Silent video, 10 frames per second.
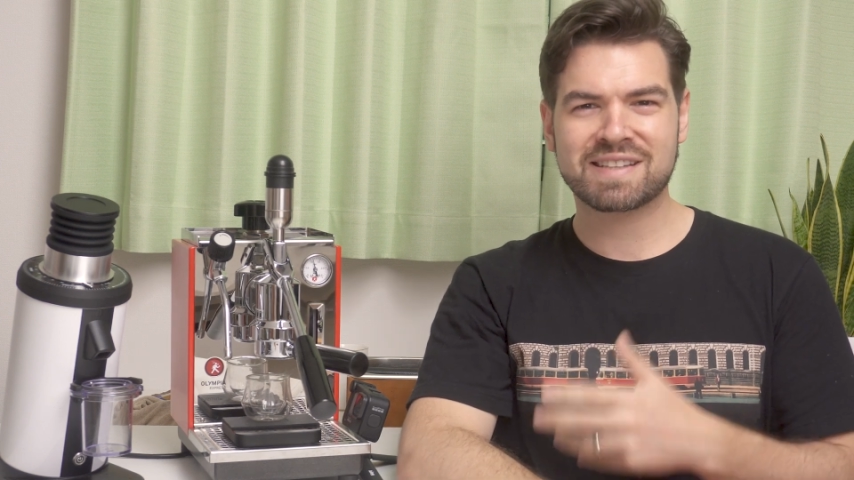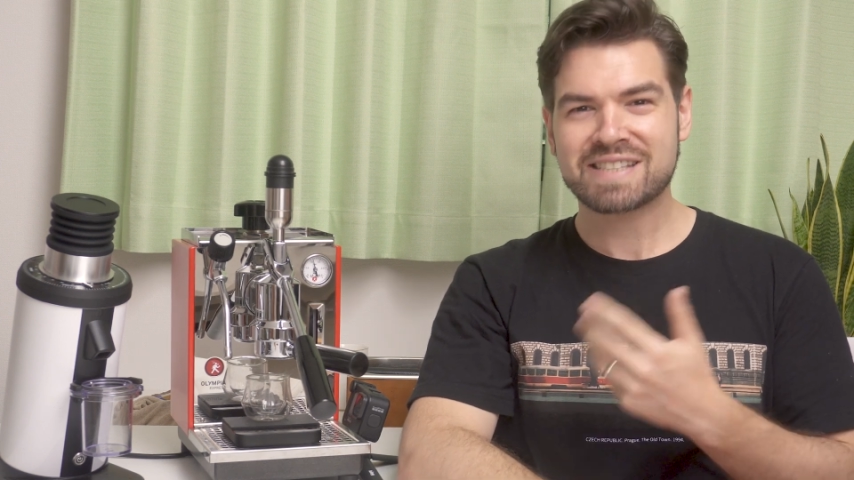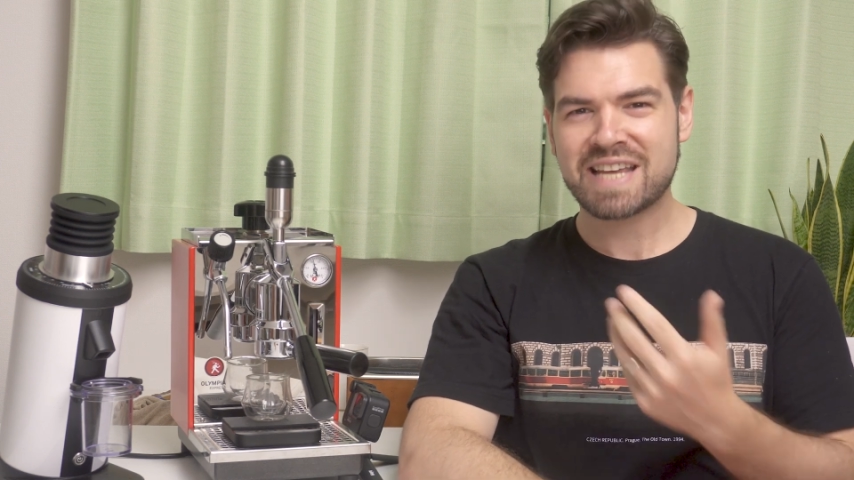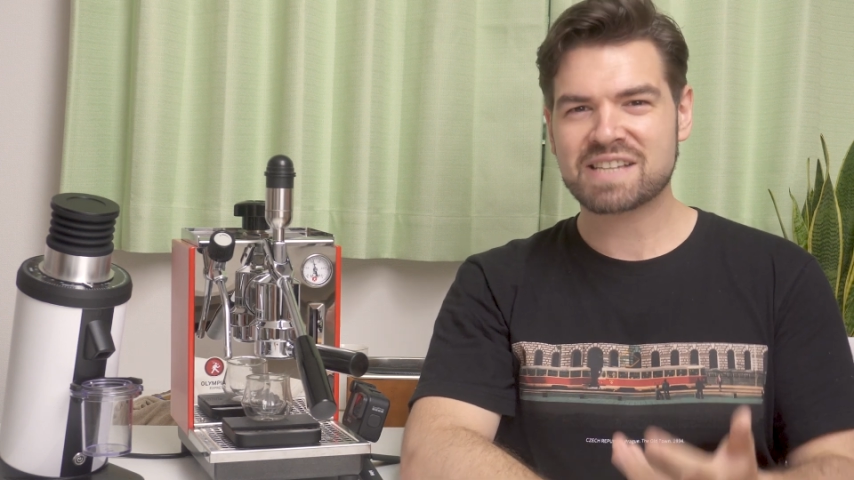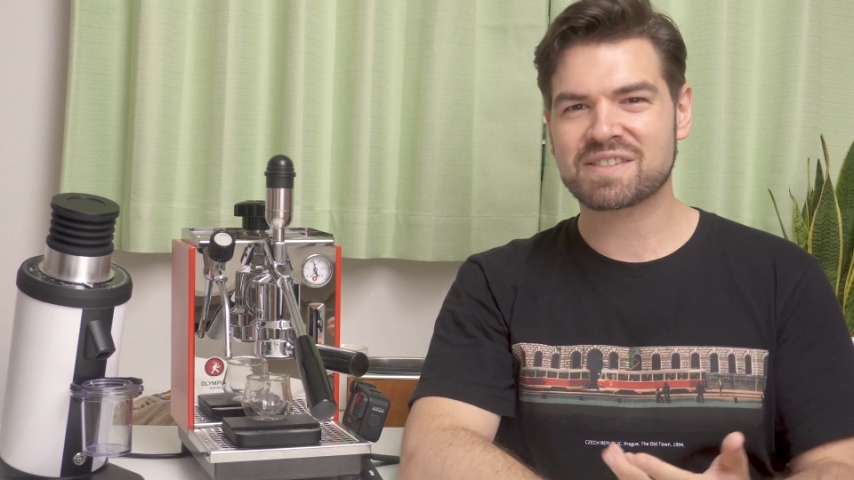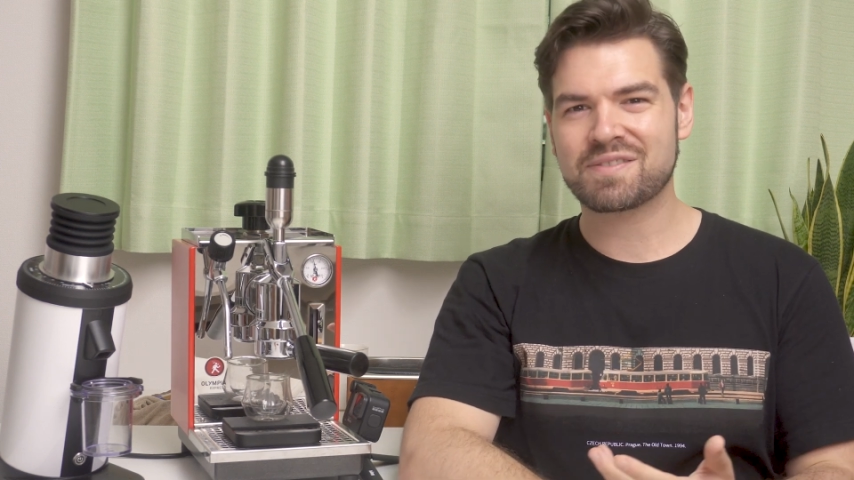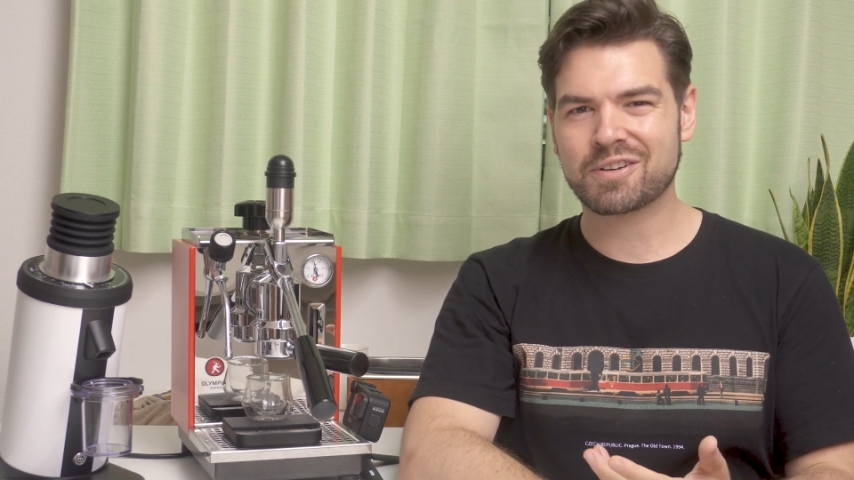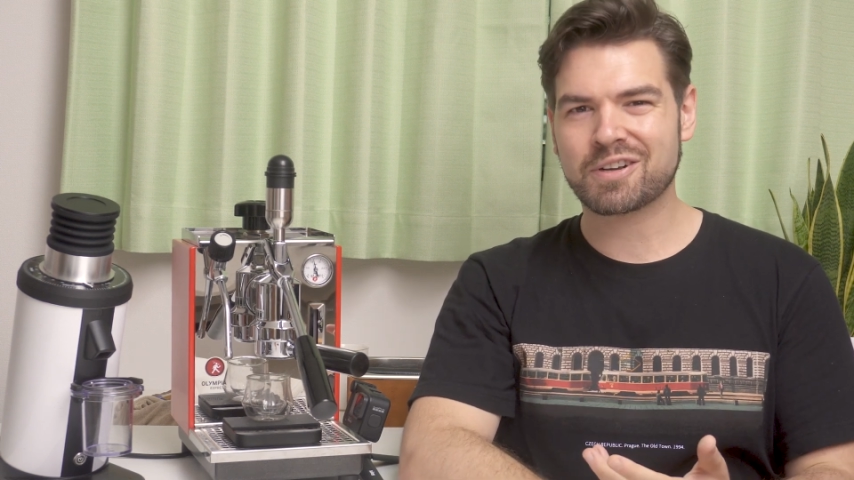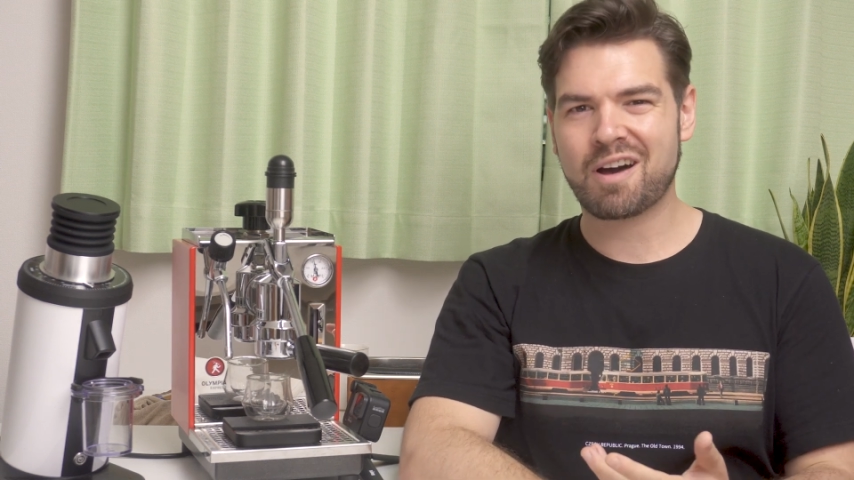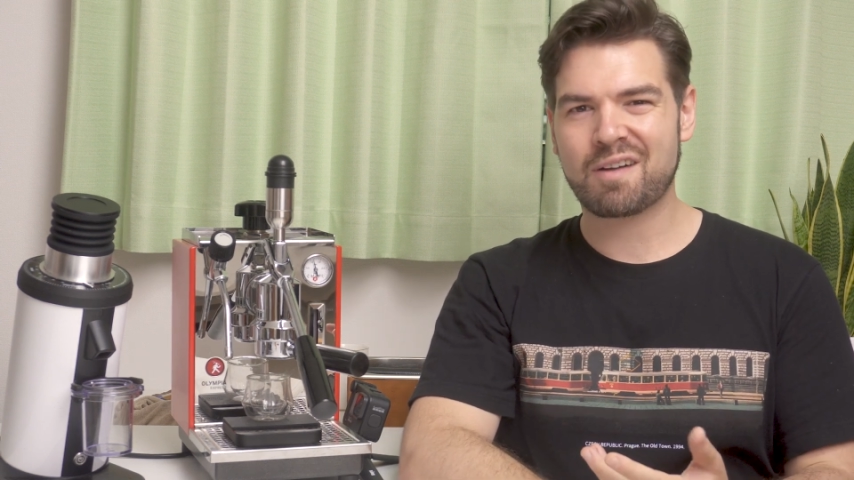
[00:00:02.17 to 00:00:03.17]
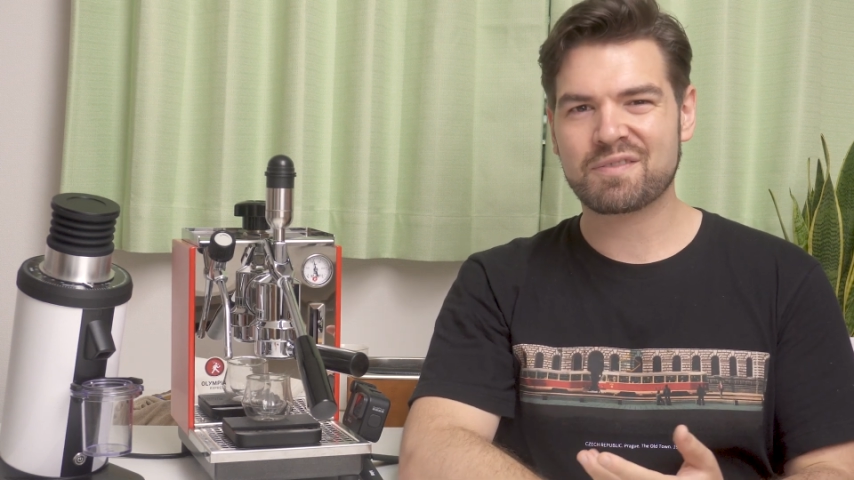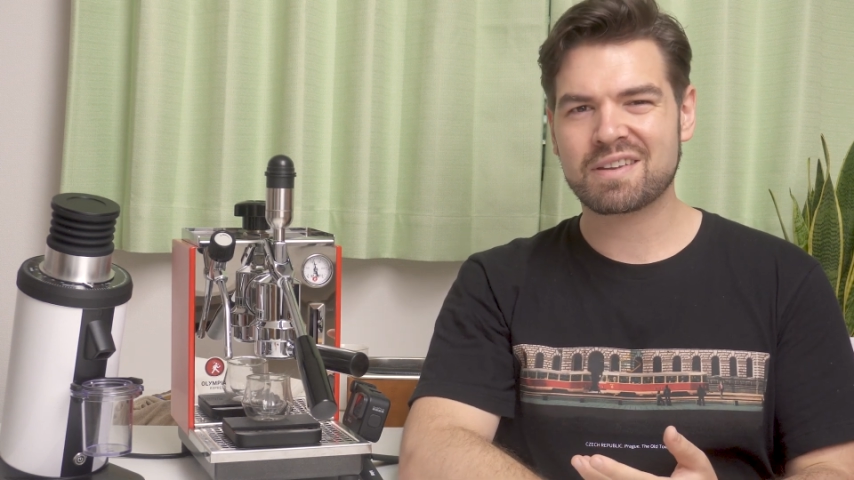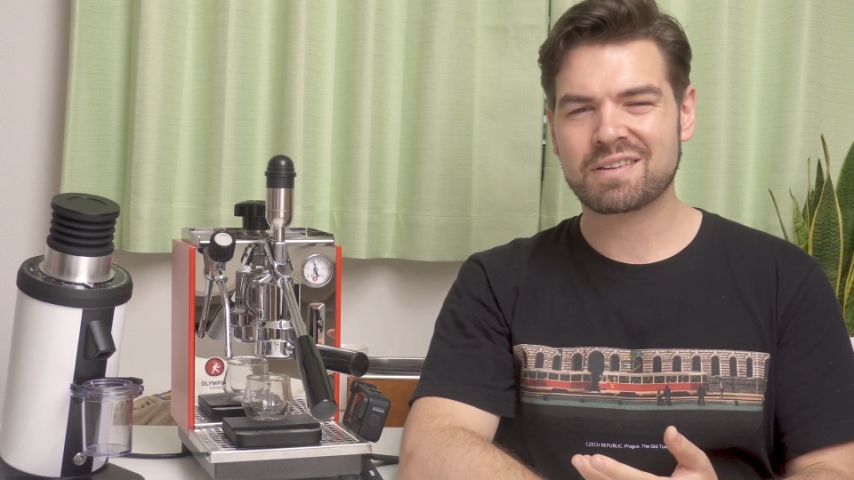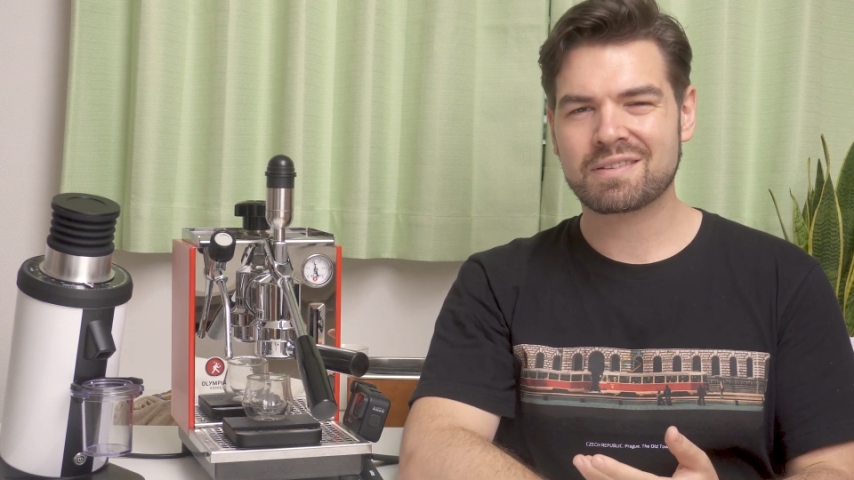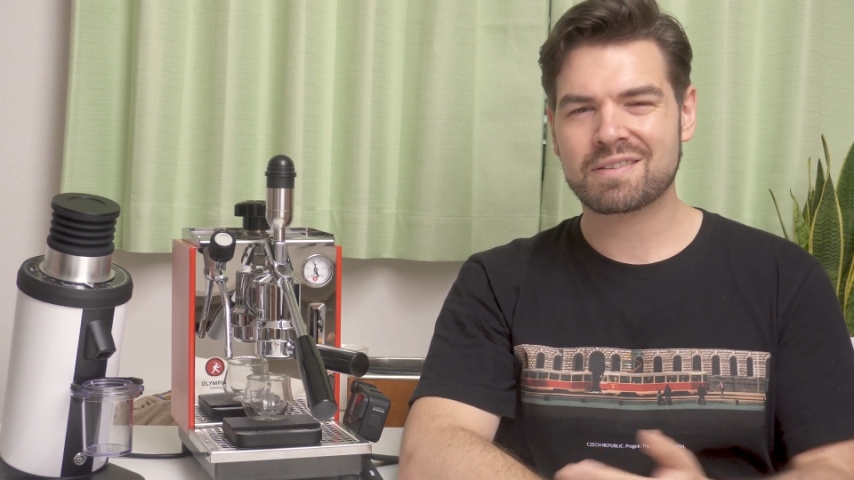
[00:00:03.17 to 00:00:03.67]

the taste of your coffee?